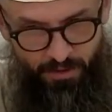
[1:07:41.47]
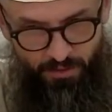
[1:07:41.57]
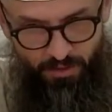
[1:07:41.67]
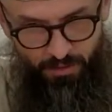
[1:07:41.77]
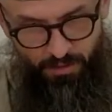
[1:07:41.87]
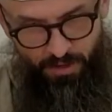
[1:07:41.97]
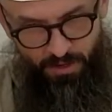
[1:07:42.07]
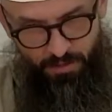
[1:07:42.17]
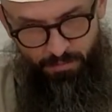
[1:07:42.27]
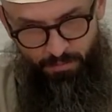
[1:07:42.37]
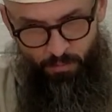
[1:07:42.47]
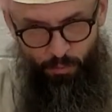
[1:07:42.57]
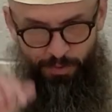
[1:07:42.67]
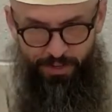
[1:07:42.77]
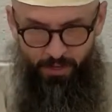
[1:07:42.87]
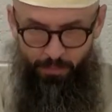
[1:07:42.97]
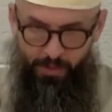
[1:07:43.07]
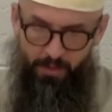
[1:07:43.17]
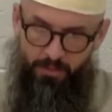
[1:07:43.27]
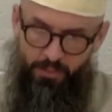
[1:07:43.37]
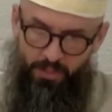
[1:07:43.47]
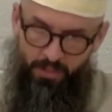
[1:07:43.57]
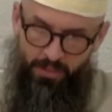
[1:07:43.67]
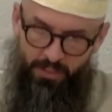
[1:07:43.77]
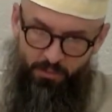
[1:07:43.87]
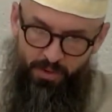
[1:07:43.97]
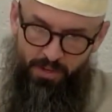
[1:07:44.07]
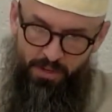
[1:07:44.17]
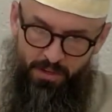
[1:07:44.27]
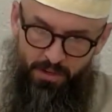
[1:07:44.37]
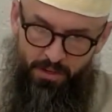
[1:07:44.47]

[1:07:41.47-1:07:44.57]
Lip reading: So we'll pick it up here, inshallah, next week.